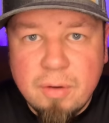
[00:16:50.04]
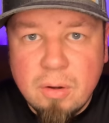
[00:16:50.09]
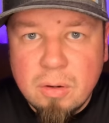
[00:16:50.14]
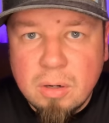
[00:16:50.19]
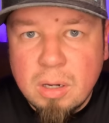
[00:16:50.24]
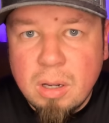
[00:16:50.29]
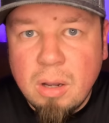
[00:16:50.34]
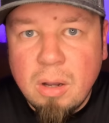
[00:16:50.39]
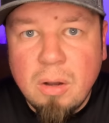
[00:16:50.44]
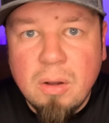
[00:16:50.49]

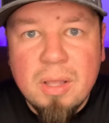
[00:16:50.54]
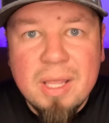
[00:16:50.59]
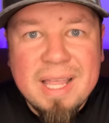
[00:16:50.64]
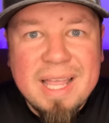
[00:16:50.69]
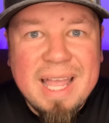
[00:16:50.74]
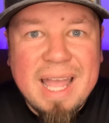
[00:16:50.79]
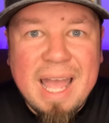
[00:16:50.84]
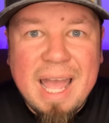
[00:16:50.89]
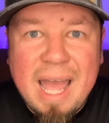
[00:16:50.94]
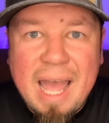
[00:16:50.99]
phone call.
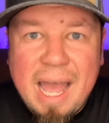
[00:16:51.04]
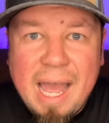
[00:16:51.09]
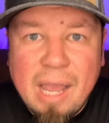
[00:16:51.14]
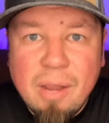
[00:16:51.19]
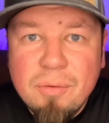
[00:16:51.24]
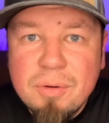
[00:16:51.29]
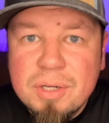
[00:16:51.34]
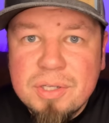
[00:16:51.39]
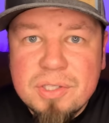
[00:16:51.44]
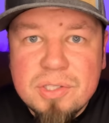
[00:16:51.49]

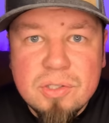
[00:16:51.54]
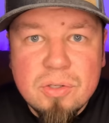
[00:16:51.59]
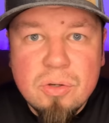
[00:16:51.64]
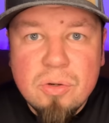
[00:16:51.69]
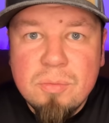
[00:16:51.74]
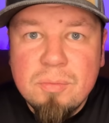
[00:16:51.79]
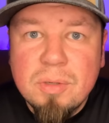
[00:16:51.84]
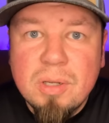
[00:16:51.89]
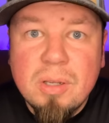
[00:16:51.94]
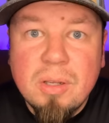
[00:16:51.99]
I would
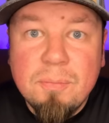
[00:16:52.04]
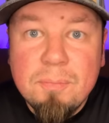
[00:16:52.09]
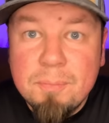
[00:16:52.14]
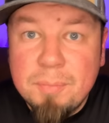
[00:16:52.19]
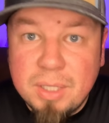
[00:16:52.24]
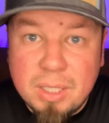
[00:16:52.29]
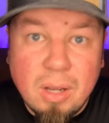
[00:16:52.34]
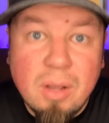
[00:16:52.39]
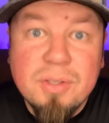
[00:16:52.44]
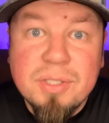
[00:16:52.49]
assume
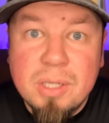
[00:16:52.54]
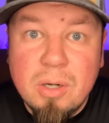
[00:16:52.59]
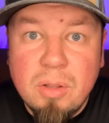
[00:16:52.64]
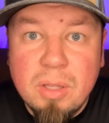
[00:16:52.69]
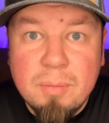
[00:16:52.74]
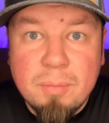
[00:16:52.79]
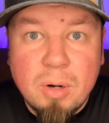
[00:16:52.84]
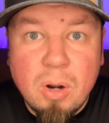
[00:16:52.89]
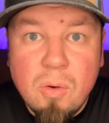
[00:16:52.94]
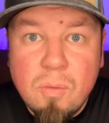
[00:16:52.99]
because it
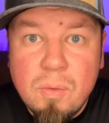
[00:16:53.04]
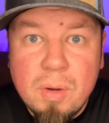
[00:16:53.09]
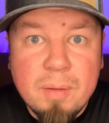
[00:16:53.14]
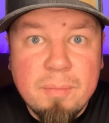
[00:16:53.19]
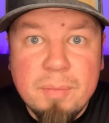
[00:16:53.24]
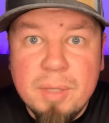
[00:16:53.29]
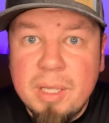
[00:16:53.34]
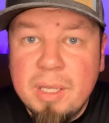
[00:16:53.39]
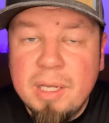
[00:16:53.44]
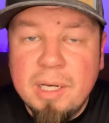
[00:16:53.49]
only brought
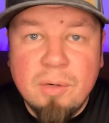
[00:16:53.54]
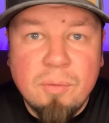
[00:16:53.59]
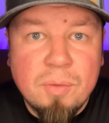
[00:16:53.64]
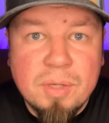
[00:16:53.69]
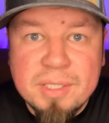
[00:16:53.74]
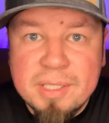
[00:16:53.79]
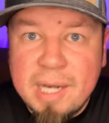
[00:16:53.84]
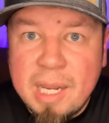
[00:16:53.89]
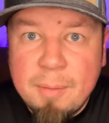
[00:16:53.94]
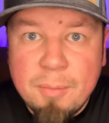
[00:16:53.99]
one bid and
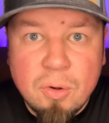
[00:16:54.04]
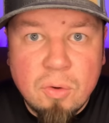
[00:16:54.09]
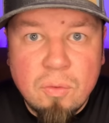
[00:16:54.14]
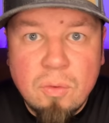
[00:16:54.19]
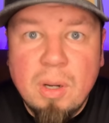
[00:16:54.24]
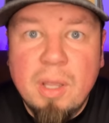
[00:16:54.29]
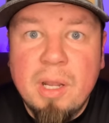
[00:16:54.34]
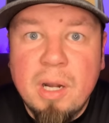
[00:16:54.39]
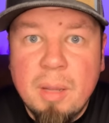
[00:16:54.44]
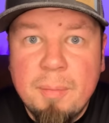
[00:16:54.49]
wasn't able to
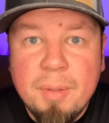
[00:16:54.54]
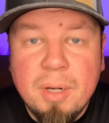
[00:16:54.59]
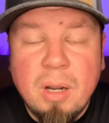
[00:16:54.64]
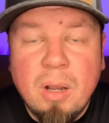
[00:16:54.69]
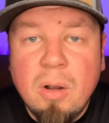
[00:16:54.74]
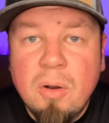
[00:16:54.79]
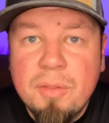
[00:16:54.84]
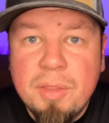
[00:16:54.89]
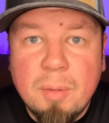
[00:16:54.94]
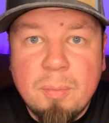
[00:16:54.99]
run up at
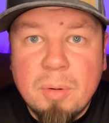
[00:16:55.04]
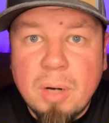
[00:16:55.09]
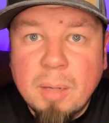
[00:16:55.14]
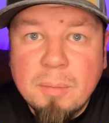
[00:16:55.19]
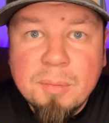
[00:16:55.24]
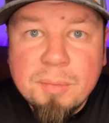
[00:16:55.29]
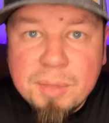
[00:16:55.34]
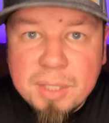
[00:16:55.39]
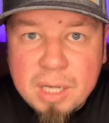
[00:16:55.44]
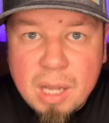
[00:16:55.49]
all, they're
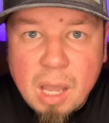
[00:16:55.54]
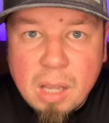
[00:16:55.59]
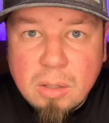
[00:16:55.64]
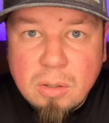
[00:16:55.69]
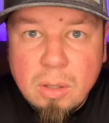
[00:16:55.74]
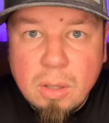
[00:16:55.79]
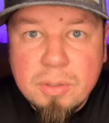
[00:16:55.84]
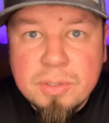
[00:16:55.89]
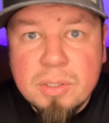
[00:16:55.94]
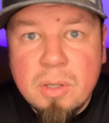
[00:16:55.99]
probably
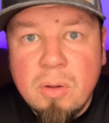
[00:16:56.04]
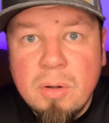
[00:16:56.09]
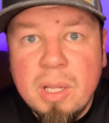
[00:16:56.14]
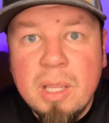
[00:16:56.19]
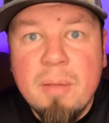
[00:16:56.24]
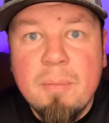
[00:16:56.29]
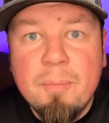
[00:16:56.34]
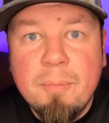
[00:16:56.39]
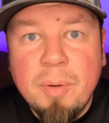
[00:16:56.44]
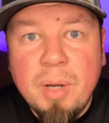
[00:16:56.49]
not close on
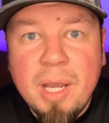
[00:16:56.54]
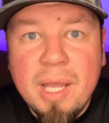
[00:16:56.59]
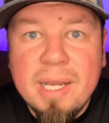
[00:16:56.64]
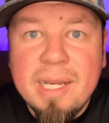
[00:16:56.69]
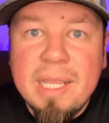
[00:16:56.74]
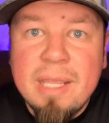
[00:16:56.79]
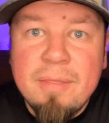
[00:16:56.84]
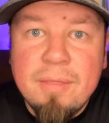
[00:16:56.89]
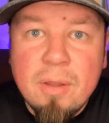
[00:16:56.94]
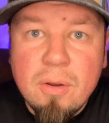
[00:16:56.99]
it.
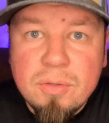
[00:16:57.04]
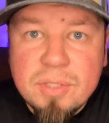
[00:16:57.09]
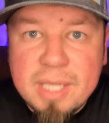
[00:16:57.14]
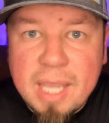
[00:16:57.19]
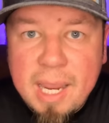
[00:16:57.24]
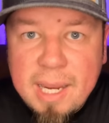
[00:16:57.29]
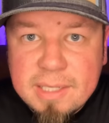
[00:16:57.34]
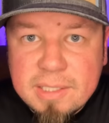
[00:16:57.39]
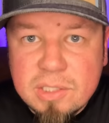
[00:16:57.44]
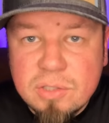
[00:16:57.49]
But in those
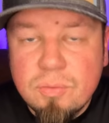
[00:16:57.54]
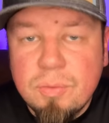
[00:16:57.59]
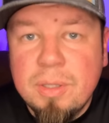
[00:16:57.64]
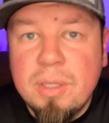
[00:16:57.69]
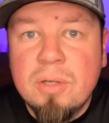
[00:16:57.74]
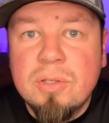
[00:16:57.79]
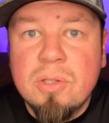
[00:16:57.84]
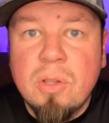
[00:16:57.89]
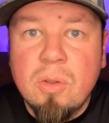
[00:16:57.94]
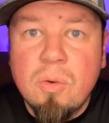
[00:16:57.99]
cases
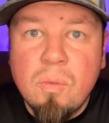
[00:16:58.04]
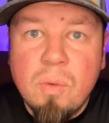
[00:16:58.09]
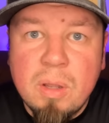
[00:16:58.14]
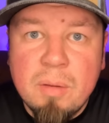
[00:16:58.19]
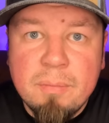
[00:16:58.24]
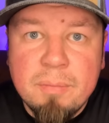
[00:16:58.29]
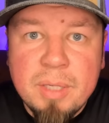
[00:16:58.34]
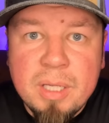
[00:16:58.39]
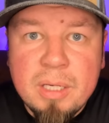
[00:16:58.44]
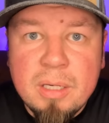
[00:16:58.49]
when there's only
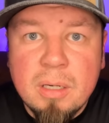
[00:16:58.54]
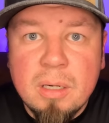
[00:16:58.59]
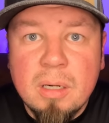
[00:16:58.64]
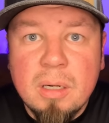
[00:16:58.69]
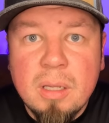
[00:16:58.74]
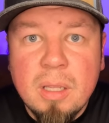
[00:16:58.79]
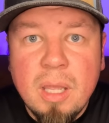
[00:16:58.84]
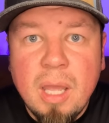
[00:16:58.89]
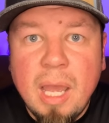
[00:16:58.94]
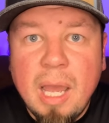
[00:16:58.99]
one
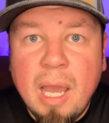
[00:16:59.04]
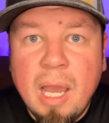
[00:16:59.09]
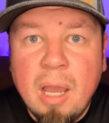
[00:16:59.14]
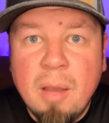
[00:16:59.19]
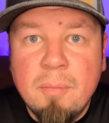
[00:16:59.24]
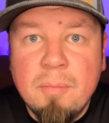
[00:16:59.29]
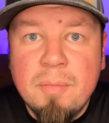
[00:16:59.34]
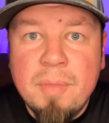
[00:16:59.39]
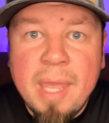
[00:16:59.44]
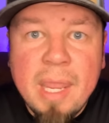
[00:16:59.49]
bidder,
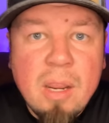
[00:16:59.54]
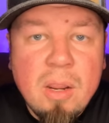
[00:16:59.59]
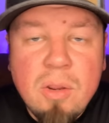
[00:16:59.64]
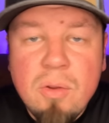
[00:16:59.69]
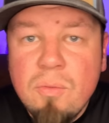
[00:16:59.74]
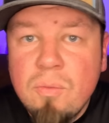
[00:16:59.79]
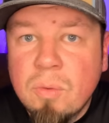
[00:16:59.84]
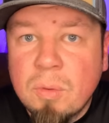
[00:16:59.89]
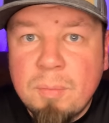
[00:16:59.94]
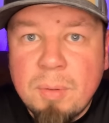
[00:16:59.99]

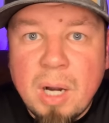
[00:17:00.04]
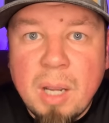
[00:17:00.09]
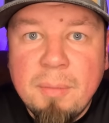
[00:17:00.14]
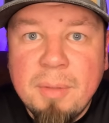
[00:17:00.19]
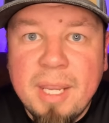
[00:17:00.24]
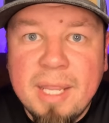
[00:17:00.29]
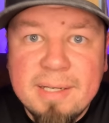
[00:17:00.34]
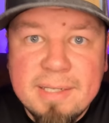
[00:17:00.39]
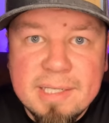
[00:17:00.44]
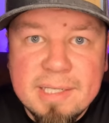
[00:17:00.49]
they were probably